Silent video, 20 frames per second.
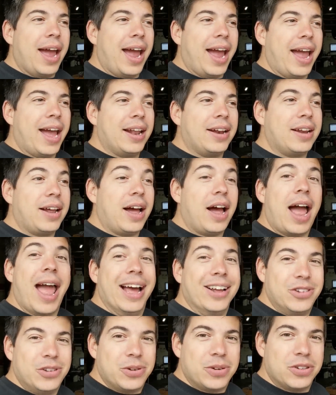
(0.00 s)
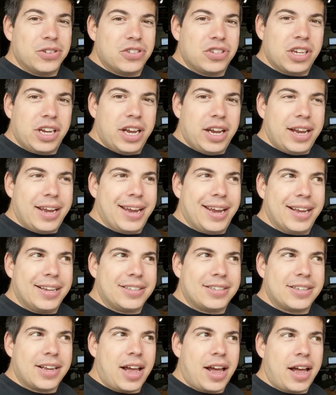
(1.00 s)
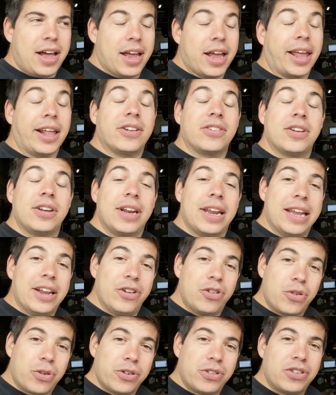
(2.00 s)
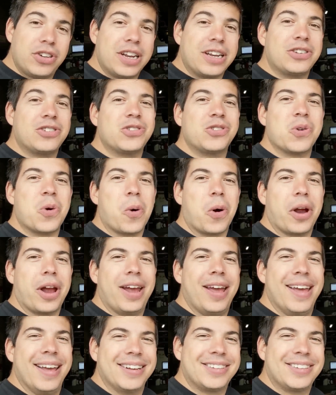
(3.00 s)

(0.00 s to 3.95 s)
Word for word: And uh, as you can see, it's uh, it's an interesting story.